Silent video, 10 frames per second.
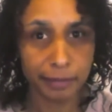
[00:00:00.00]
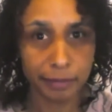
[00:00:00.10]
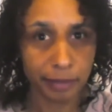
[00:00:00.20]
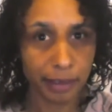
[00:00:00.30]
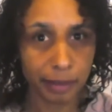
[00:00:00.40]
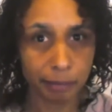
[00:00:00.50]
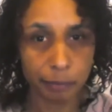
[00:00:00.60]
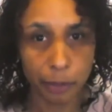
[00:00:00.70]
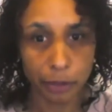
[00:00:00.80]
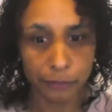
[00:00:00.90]
in
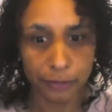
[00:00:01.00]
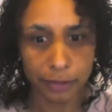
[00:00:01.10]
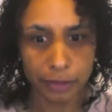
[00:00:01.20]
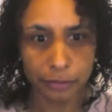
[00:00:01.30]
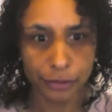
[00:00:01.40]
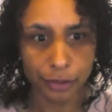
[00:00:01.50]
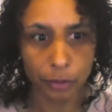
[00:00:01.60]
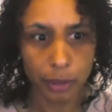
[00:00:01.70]
parts of a year.